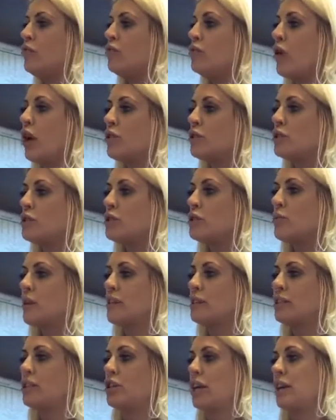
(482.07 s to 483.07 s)

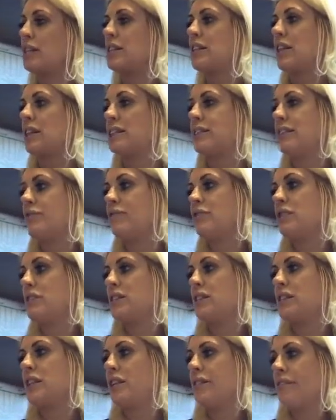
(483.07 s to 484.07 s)
Rosenzweig suggested that the
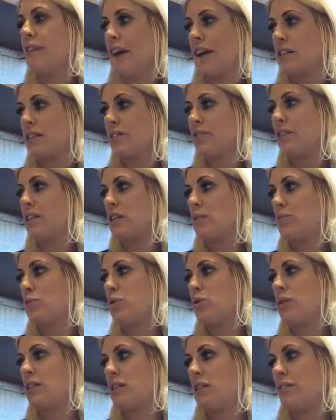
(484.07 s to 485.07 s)
differences in effectiveness
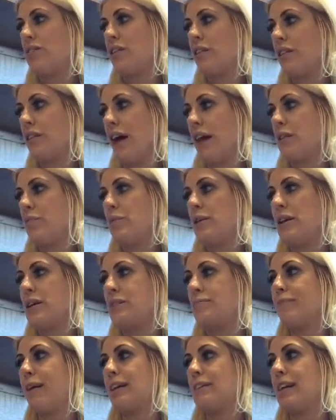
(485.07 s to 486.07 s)
between different
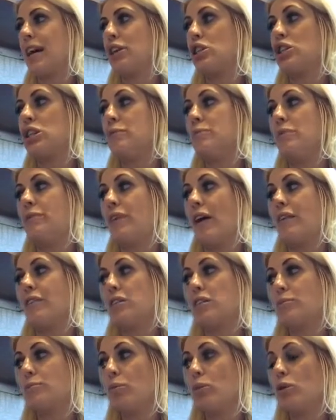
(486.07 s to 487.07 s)
therapies might actually be very
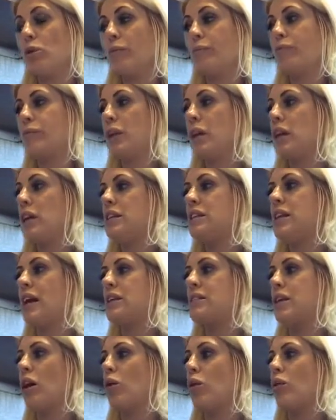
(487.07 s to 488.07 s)
small. He
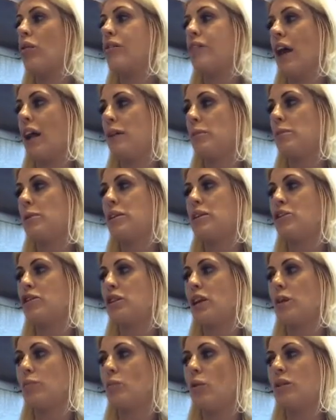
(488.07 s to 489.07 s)
says that all therapies
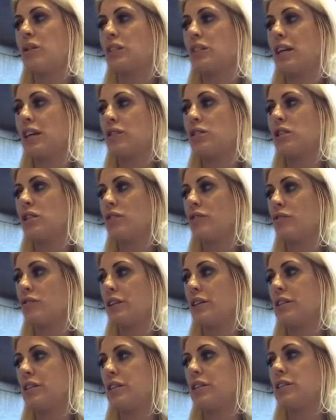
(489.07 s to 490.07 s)
share one essential
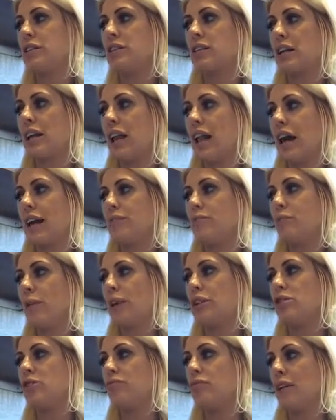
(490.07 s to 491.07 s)
ingredient, the
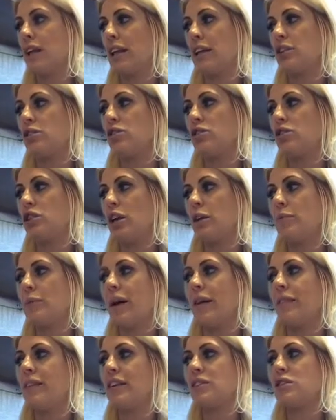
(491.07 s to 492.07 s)
client-patient relationship,
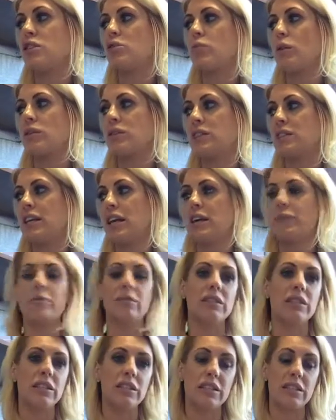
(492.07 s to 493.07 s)
and this is what
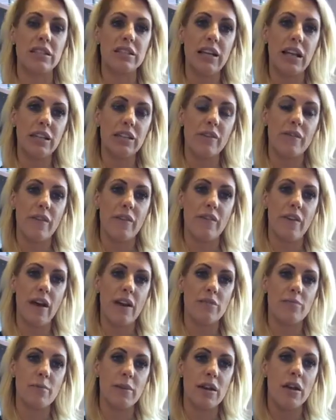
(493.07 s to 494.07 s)
determines the success of the
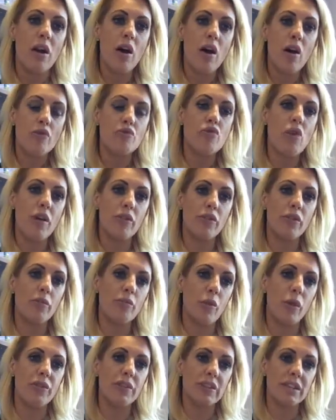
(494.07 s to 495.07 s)
therapy rather
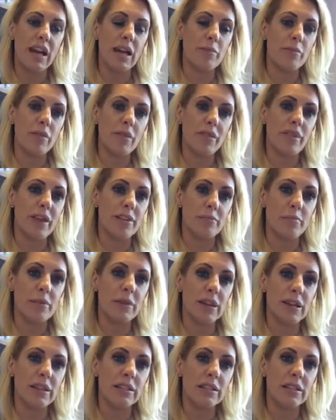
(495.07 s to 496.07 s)
than what the type of
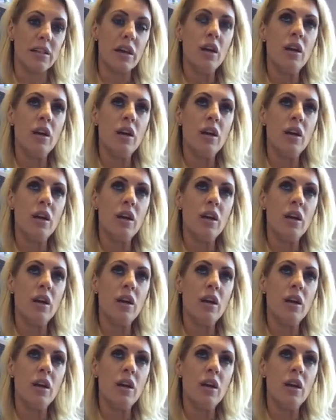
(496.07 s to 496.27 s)
therapy is.